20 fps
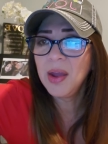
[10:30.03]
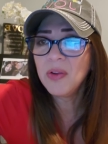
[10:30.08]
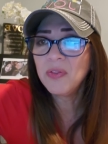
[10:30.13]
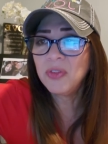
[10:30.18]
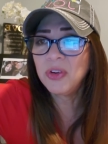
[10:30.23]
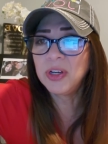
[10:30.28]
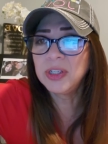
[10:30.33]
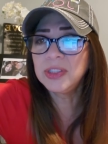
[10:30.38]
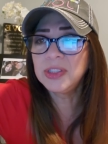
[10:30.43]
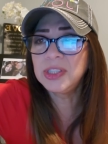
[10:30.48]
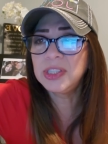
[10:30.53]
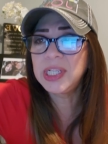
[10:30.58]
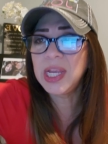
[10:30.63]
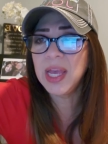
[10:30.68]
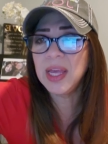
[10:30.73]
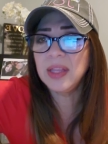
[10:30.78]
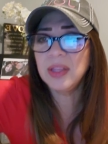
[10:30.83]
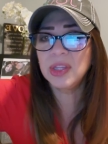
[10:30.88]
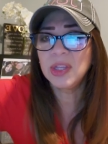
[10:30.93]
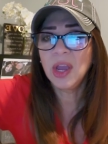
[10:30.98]
Verse
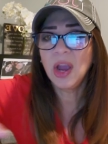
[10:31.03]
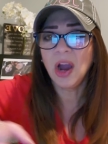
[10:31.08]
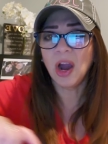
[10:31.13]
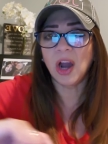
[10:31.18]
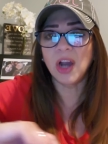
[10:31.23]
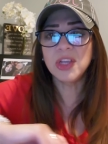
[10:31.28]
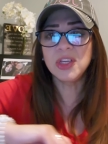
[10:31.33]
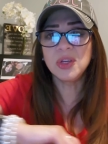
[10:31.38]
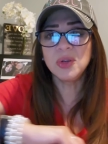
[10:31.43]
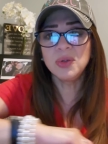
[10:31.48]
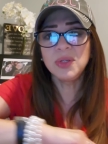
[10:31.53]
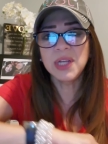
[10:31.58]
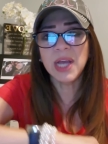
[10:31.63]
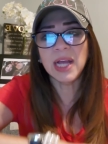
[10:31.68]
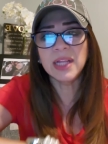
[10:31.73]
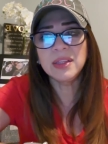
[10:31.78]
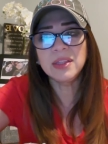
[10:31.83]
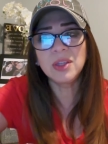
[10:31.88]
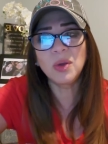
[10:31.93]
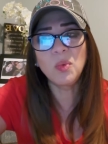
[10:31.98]
10 Are you
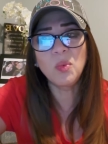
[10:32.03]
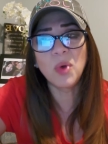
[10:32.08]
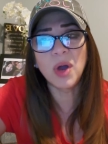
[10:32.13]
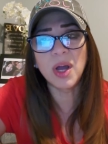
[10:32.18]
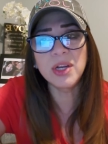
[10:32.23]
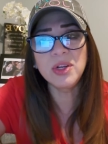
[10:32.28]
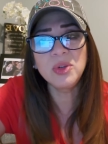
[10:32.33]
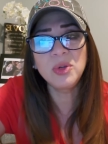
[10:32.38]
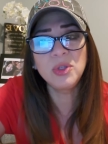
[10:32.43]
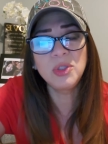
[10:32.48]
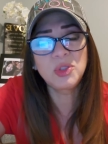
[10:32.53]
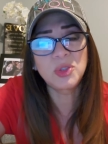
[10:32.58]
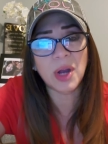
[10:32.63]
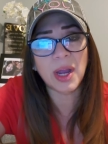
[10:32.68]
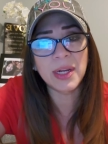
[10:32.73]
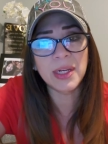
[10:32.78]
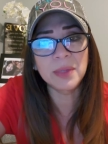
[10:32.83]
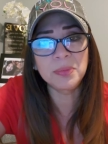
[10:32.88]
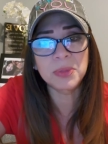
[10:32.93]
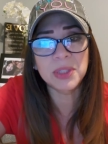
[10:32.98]
not the one who
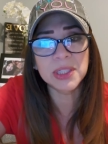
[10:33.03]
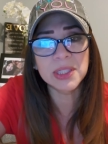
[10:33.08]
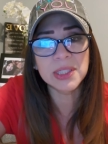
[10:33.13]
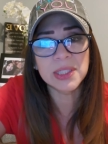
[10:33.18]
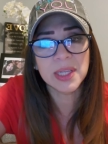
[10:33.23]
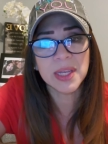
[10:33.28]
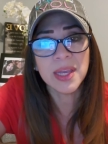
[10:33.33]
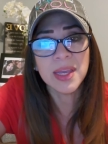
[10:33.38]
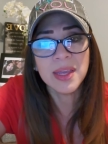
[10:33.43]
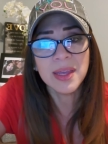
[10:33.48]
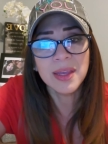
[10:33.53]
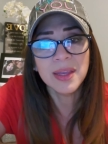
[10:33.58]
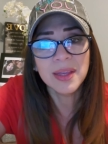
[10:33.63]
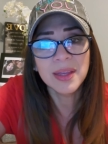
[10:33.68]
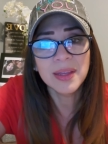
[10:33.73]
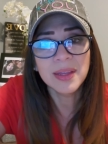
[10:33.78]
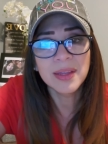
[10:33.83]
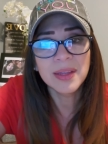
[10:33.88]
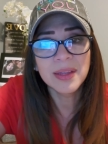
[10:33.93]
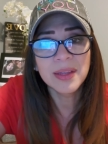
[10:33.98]
dried up the sea?
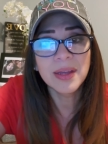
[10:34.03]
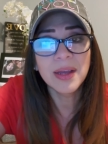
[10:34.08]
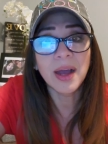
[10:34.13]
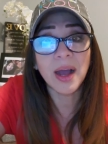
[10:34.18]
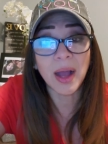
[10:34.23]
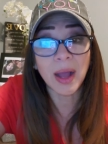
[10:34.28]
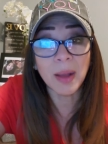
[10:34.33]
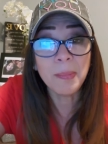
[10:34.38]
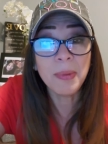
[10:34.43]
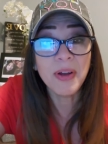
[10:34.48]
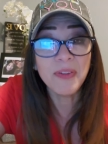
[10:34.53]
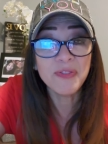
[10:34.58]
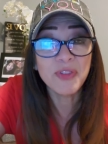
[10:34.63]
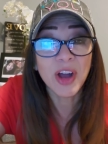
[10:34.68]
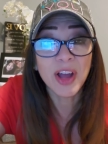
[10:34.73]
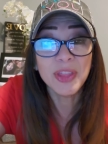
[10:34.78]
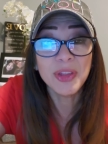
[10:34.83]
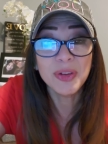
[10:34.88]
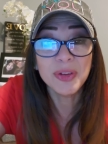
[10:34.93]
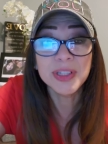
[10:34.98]
Abba,
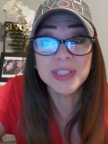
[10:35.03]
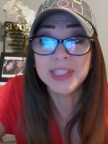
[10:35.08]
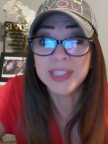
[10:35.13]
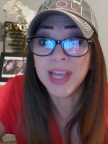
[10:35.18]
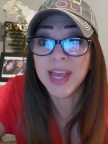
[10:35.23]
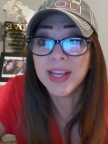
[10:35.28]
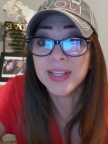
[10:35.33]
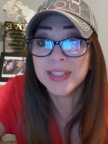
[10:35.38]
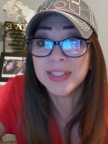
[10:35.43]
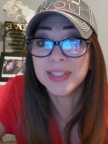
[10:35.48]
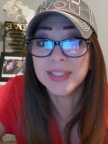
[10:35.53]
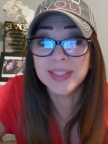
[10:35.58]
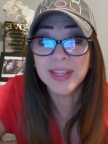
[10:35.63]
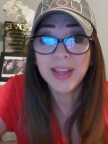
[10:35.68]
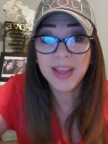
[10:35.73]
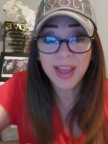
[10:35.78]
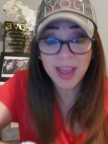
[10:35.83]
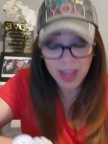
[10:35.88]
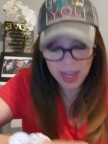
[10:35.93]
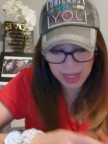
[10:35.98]
Father, is yes.
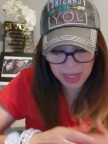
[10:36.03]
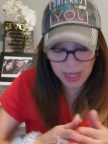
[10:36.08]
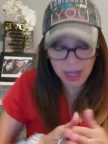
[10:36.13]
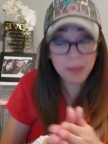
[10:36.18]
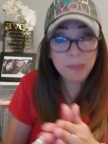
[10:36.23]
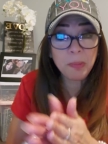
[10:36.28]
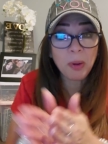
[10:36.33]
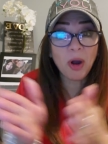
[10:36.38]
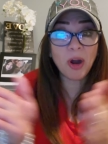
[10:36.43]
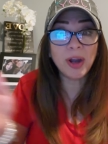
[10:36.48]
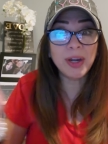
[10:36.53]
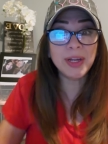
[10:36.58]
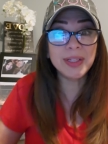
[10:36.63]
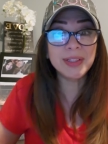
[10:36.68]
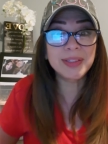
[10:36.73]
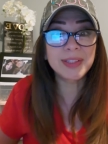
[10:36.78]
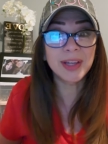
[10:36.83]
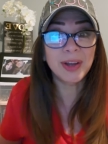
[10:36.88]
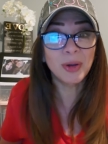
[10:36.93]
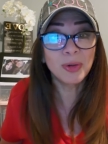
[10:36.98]
He
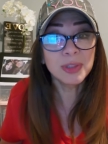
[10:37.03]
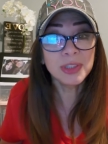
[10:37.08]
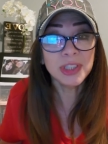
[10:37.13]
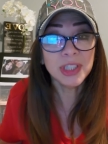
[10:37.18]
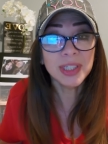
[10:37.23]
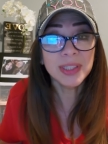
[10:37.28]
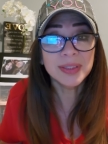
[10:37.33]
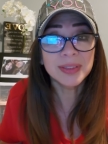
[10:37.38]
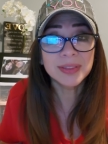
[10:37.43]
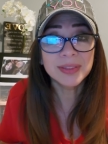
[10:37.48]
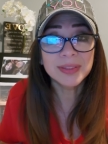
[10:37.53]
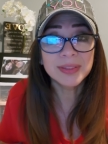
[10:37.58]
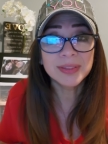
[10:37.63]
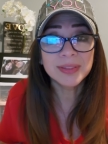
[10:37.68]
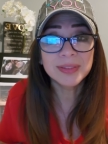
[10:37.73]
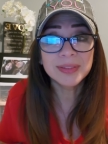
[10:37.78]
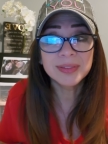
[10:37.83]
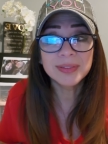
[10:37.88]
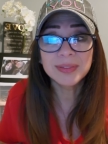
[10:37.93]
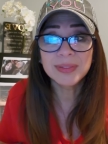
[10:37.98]
parted the ocean
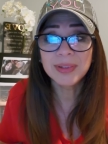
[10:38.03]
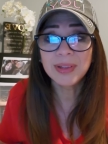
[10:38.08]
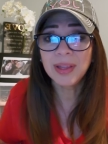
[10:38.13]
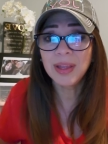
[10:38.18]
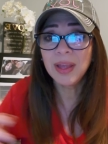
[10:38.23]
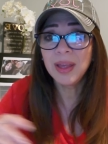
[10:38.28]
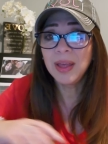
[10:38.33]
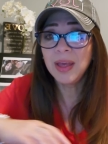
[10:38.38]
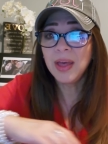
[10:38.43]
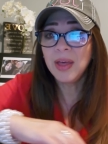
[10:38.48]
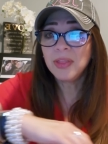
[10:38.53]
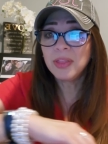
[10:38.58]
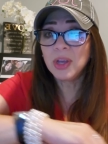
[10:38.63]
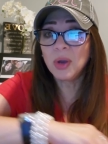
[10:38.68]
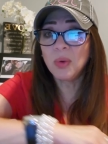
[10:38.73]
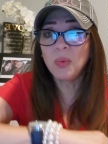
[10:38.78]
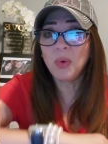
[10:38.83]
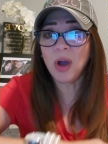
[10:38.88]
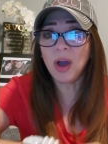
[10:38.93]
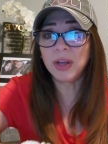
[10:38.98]

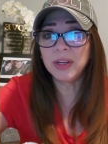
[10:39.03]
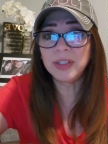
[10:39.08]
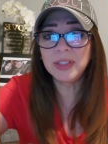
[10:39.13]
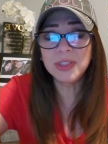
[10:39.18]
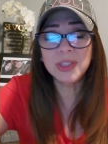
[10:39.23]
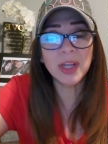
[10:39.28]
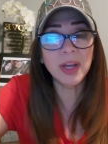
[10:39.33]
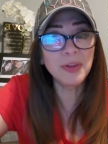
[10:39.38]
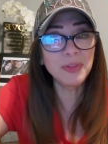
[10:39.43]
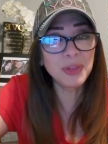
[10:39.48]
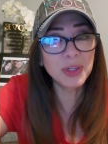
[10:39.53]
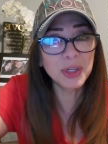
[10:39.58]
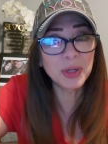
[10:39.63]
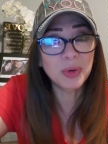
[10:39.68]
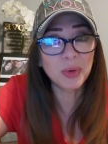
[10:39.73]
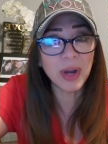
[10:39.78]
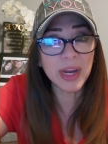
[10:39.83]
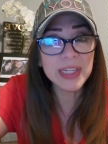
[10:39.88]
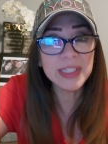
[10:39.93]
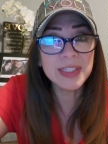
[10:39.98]
the waters of the
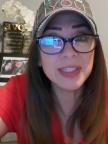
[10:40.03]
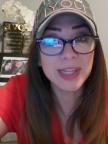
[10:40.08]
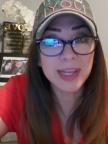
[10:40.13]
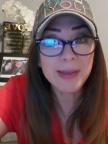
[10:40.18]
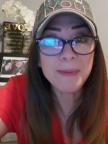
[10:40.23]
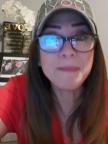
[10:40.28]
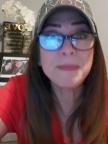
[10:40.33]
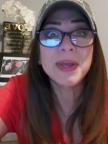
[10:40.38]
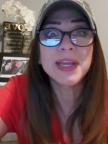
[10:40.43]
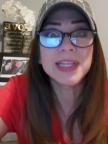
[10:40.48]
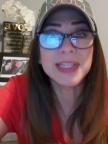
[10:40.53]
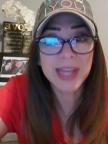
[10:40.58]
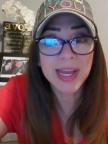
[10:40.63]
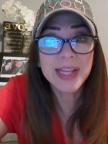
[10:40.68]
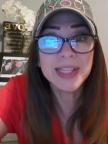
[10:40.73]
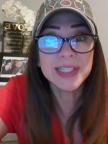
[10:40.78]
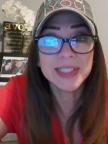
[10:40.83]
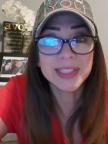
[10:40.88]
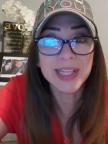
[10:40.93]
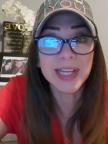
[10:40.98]
great deep.
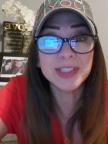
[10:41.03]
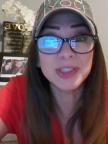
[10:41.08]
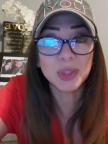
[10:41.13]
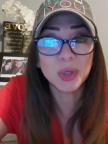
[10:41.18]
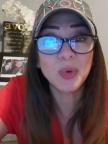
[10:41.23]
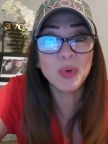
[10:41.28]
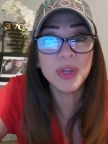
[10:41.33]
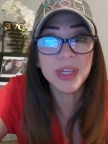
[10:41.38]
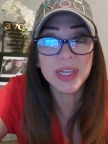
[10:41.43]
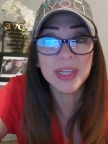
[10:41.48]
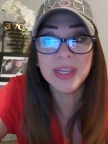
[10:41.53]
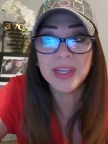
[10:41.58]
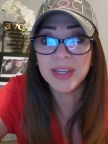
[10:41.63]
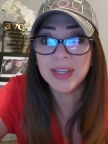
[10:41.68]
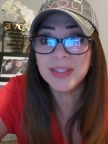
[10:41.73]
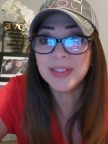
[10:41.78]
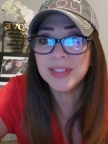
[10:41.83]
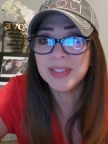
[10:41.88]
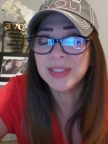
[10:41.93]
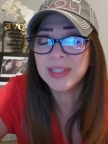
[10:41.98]
Yes, that's who he
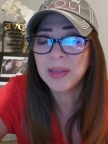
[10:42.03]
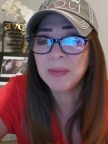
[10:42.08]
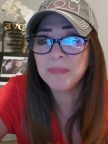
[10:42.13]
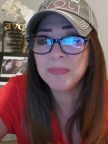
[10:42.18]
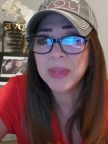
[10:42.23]
is.